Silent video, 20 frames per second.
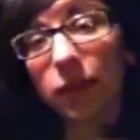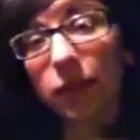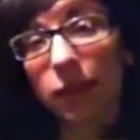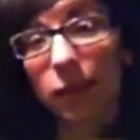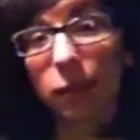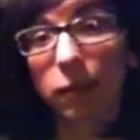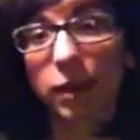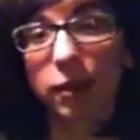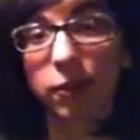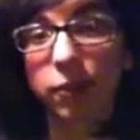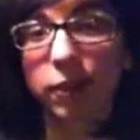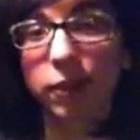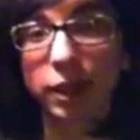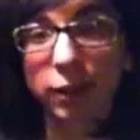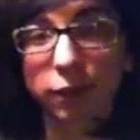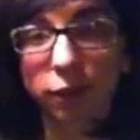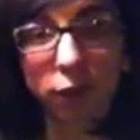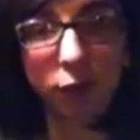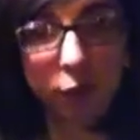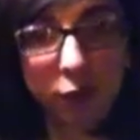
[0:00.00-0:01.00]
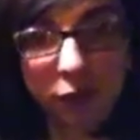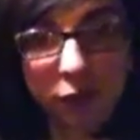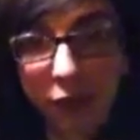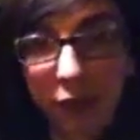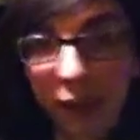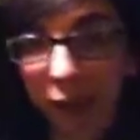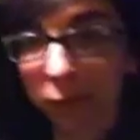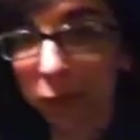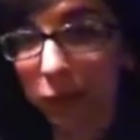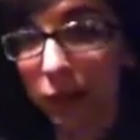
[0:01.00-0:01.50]
that way for like 4 or
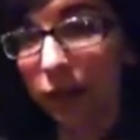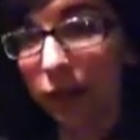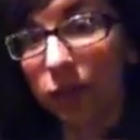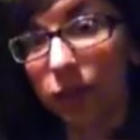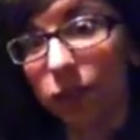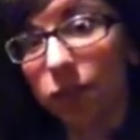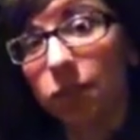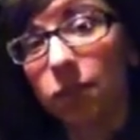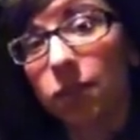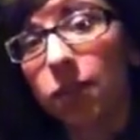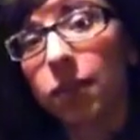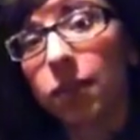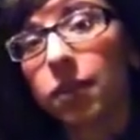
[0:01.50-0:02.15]
5 months,